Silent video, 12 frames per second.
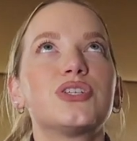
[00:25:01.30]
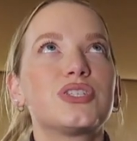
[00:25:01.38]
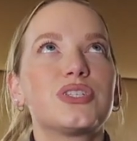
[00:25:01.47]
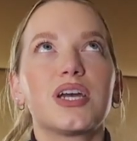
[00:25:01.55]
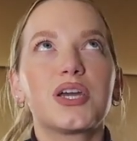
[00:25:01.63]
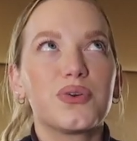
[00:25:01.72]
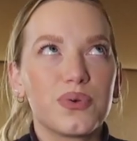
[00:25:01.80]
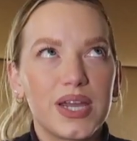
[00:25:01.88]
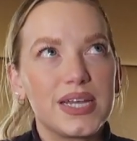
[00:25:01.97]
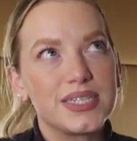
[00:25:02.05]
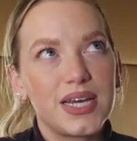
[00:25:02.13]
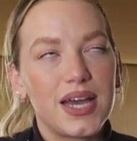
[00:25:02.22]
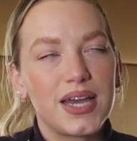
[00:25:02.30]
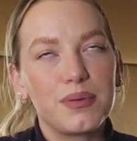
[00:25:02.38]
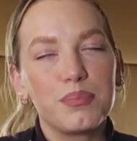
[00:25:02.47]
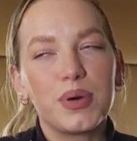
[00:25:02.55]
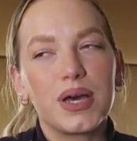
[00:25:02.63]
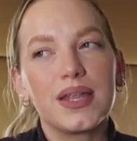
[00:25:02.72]
just a great
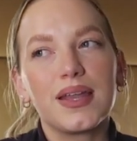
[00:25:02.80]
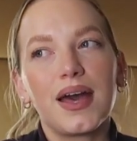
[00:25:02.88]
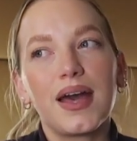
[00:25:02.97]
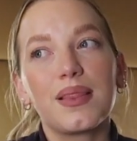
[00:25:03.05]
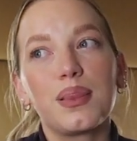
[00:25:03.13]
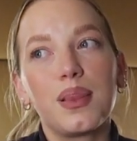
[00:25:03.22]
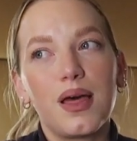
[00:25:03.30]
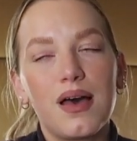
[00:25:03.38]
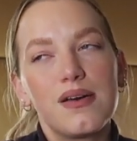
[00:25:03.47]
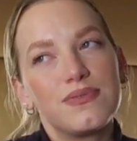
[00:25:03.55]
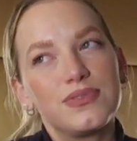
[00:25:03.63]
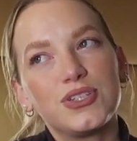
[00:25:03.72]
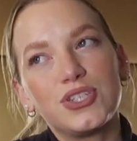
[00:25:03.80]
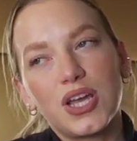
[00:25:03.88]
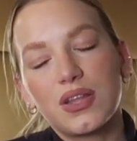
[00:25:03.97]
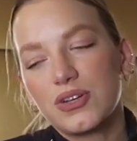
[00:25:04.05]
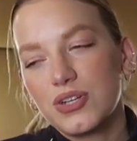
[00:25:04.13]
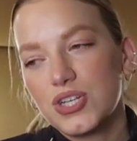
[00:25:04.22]
time, but I loved
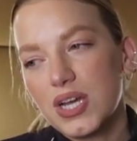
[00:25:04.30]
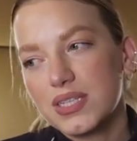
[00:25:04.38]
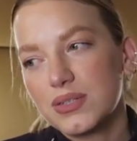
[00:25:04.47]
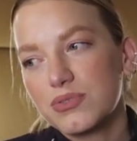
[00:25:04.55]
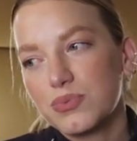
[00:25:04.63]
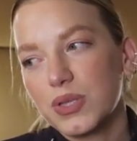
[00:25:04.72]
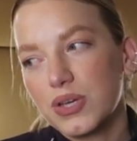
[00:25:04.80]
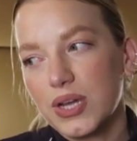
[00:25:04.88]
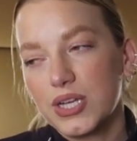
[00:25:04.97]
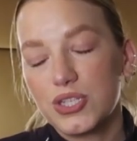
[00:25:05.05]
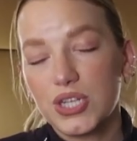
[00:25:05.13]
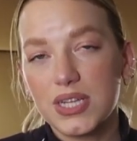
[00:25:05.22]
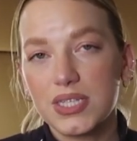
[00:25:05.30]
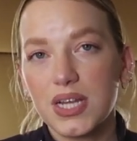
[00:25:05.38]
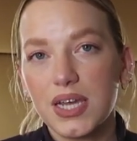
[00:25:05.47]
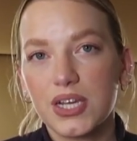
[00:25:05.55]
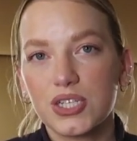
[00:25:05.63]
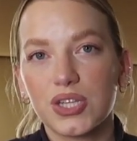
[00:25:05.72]
Chandler and Jess. It was really great. Jess and
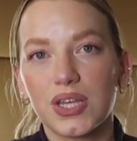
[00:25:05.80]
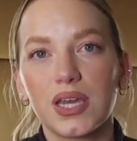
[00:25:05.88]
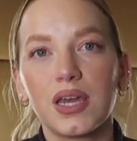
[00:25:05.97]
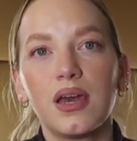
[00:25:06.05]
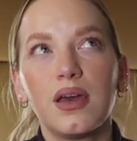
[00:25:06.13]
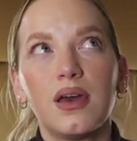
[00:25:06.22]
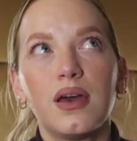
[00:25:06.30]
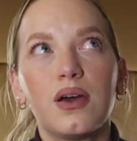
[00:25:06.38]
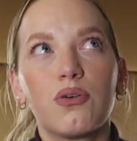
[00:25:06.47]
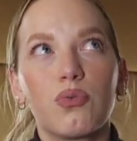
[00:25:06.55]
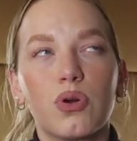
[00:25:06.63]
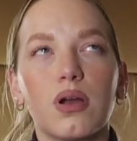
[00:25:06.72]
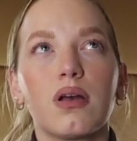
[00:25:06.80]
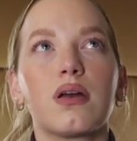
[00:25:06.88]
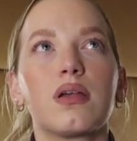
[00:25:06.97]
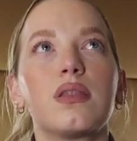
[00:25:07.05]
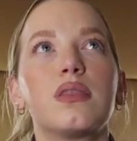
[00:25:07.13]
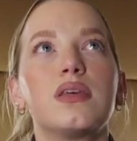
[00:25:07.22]
I actually were
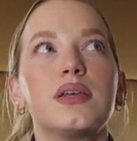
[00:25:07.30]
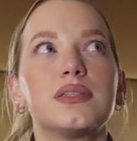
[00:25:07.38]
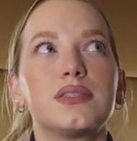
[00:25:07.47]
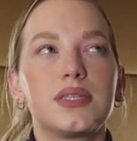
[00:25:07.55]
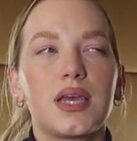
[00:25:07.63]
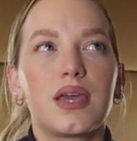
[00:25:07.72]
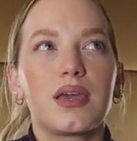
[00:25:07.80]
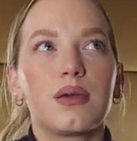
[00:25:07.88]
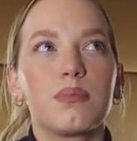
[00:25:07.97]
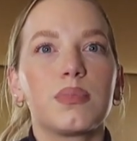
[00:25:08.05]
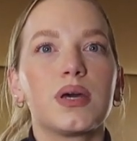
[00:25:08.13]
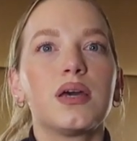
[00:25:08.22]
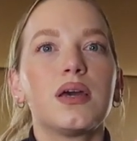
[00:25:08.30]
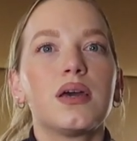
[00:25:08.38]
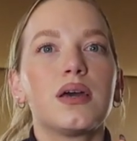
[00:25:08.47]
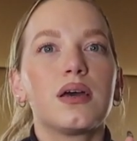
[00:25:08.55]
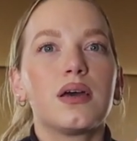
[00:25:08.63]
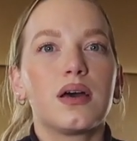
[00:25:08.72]
on the same
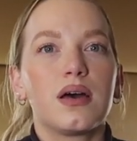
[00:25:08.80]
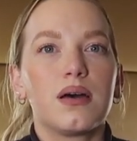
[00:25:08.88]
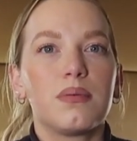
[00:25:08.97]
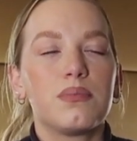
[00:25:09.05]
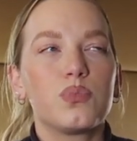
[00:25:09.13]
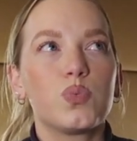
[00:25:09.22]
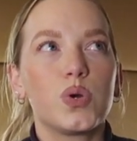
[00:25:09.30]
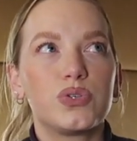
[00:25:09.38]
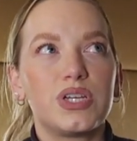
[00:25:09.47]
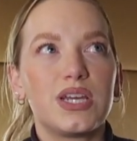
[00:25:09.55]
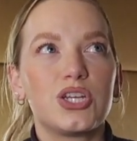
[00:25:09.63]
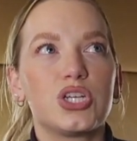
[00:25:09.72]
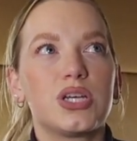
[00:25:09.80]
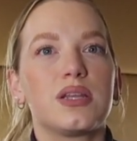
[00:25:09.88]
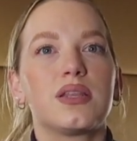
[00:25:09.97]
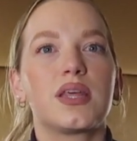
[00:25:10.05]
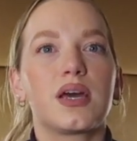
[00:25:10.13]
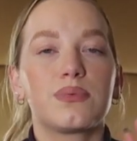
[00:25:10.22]

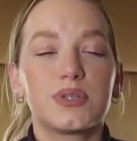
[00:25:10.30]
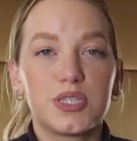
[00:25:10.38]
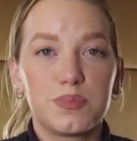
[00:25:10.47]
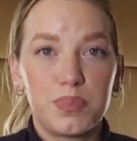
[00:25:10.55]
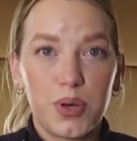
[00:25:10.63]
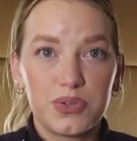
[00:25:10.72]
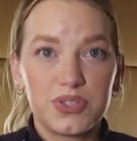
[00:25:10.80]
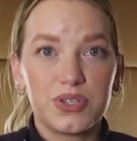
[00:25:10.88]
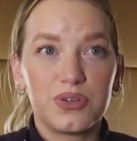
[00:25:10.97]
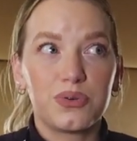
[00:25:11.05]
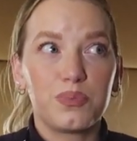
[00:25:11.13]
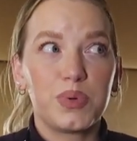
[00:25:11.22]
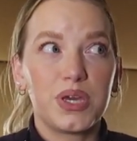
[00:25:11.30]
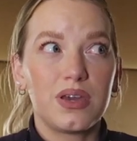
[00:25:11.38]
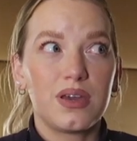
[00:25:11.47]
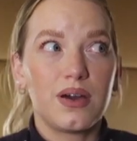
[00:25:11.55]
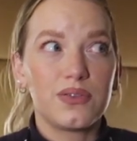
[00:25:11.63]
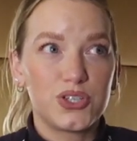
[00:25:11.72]
rotation that was supposed to
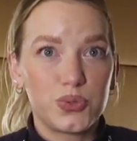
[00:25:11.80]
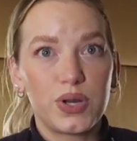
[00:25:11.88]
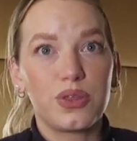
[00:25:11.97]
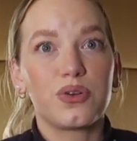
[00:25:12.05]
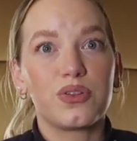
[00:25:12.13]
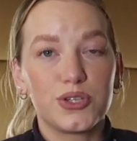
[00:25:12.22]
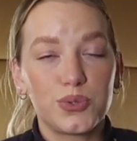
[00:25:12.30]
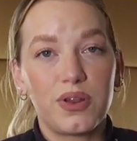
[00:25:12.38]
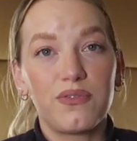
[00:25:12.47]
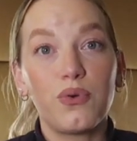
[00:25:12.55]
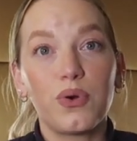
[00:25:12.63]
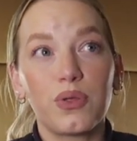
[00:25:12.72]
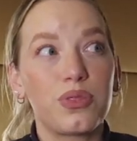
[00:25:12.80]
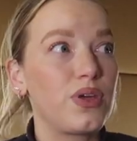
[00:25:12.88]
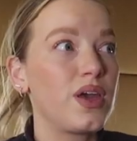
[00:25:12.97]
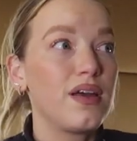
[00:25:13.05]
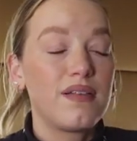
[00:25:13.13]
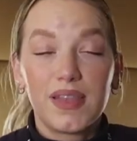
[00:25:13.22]
be on the 23rd and the 24th,
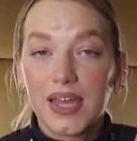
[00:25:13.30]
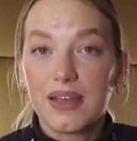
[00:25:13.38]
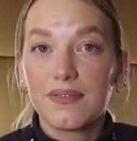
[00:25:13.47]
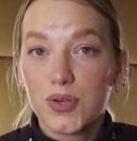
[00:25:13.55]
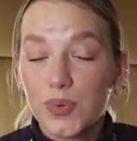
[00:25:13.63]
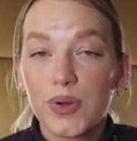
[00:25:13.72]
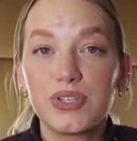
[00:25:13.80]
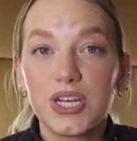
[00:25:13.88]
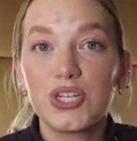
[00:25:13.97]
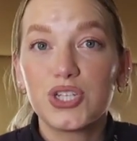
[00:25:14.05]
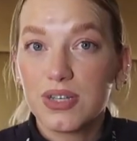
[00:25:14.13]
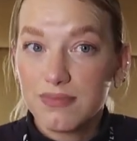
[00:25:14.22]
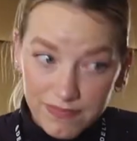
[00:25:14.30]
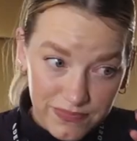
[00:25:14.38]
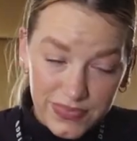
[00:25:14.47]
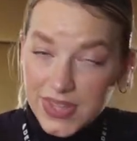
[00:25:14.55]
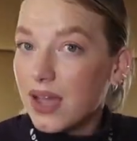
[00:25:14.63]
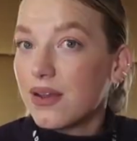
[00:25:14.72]
like the rotation
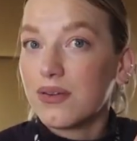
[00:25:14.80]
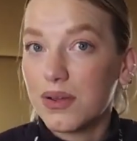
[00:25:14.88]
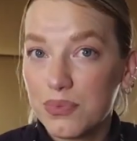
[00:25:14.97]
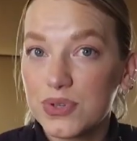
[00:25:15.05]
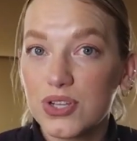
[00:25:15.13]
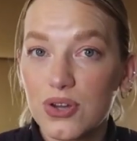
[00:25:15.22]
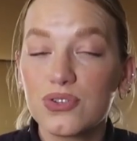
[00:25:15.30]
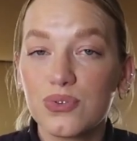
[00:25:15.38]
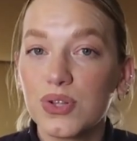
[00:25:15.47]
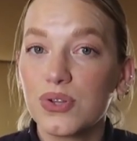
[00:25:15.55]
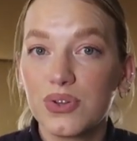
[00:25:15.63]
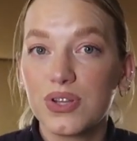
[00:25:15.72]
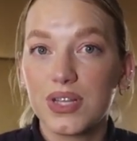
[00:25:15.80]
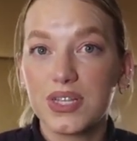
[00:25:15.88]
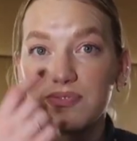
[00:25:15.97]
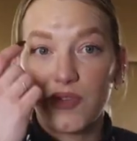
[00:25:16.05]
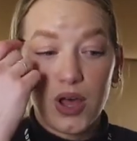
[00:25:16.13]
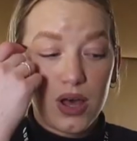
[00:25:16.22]
that was also included in
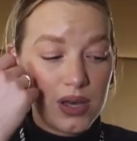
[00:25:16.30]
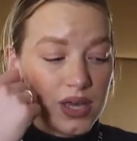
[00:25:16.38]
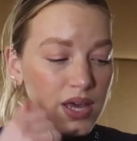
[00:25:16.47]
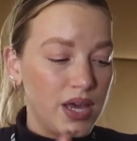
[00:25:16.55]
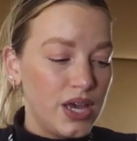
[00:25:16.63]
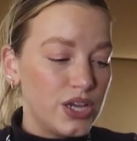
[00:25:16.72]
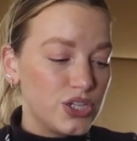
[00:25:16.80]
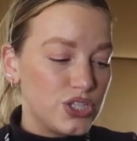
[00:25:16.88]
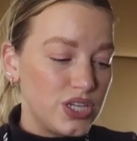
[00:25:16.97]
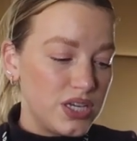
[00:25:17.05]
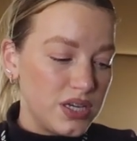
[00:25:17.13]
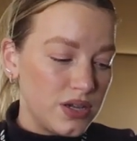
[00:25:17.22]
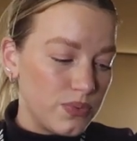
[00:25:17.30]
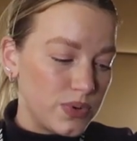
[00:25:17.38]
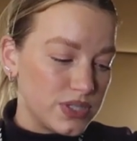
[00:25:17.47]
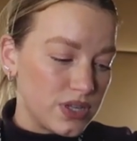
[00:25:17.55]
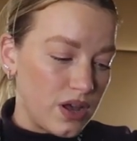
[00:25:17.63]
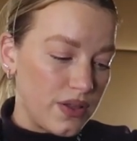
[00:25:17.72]
this vlog. She
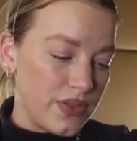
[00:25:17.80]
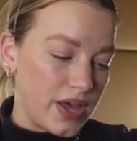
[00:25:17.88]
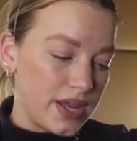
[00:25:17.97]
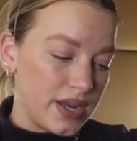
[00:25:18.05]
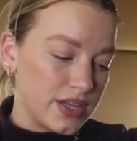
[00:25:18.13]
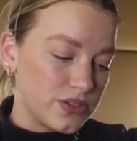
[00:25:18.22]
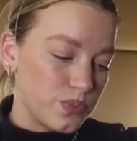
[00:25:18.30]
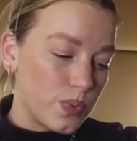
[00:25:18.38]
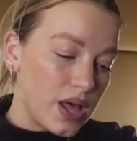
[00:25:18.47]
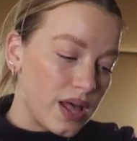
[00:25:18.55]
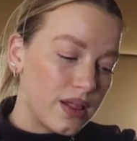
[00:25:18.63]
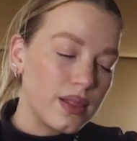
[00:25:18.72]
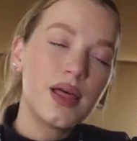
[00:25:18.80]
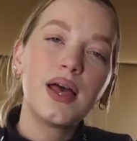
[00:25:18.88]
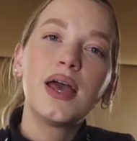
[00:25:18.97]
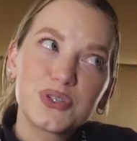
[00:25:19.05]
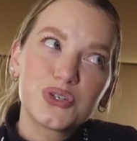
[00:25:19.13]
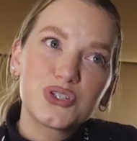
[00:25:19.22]
was on that as well,
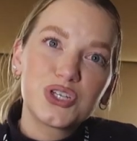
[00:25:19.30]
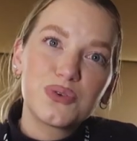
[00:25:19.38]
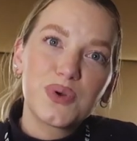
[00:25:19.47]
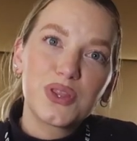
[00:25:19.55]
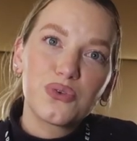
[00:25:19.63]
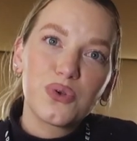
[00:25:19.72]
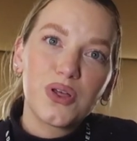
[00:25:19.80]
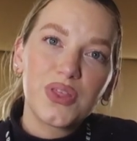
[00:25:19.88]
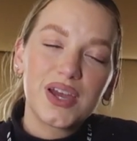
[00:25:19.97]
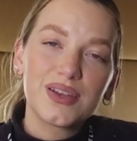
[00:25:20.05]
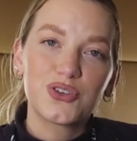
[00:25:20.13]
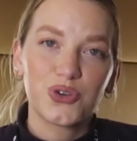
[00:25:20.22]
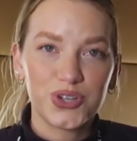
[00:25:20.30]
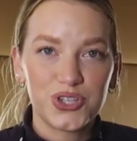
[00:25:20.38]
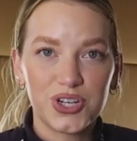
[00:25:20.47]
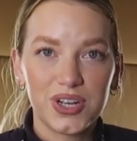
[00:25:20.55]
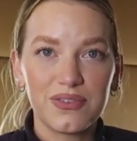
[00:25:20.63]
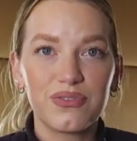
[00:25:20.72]
so she went through all that
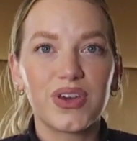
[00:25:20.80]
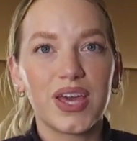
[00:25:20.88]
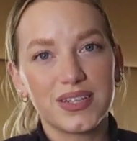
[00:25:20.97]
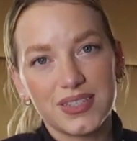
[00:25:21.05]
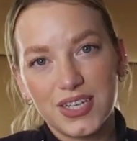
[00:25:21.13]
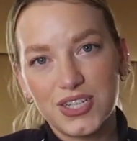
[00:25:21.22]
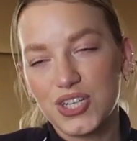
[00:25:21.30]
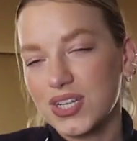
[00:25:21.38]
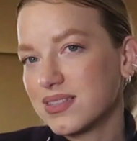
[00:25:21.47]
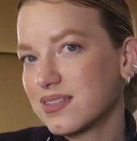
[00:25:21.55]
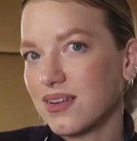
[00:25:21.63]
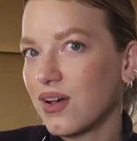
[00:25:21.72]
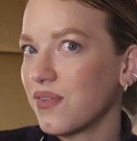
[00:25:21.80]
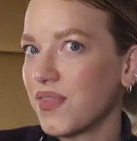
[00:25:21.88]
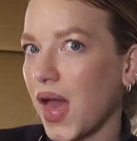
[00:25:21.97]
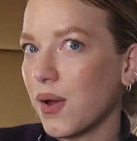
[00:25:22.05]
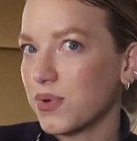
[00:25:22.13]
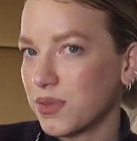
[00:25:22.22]
torture of cancellations and all of
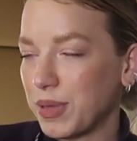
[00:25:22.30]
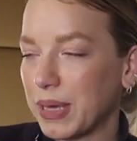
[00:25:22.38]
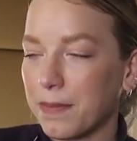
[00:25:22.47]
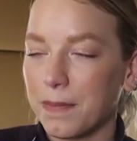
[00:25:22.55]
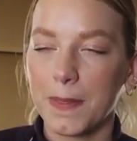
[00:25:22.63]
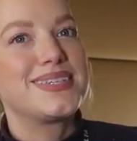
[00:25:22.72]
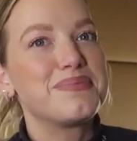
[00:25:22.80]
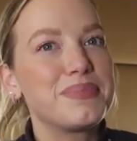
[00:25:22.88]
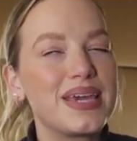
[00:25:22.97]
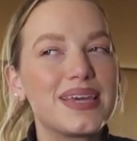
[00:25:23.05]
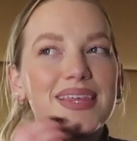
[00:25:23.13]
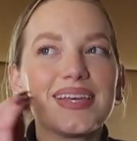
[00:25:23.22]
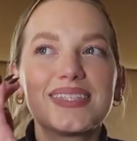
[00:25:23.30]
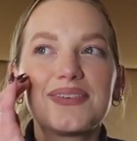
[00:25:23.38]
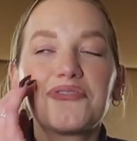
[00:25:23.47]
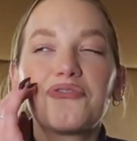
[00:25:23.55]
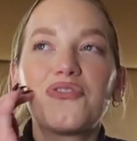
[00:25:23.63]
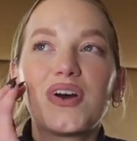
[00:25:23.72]
that with me to make things
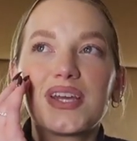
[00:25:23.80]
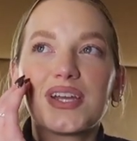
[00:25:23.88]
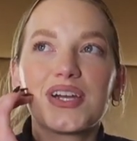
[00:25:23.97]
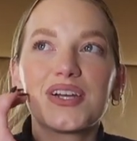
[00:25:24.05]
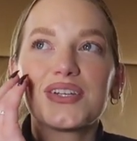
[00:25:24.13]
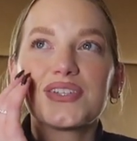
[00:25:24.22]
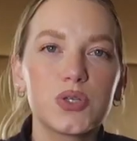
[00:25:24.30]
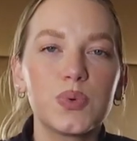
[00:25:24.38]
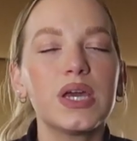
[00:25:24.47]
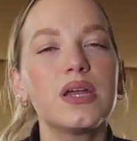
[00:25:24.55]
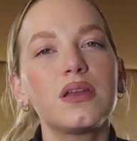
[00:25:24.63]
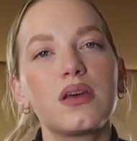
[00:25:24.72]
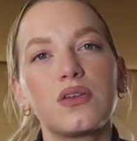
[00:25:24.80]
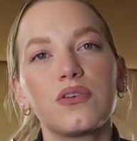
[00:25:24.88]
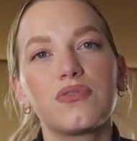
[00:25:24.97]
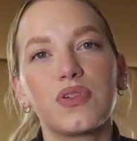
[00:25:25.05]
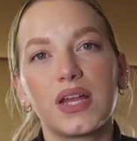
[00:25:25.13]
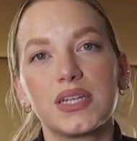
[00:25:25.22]
even funnier. So we had another
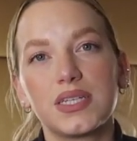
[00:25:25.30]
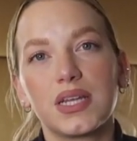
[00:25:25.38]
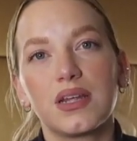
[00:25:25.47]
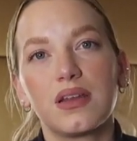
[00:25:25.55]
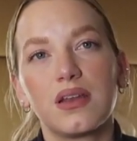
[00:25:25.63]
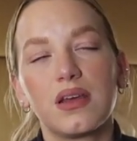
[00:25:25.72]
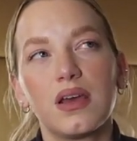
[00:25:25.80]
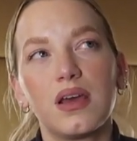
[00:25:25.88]
flight attendant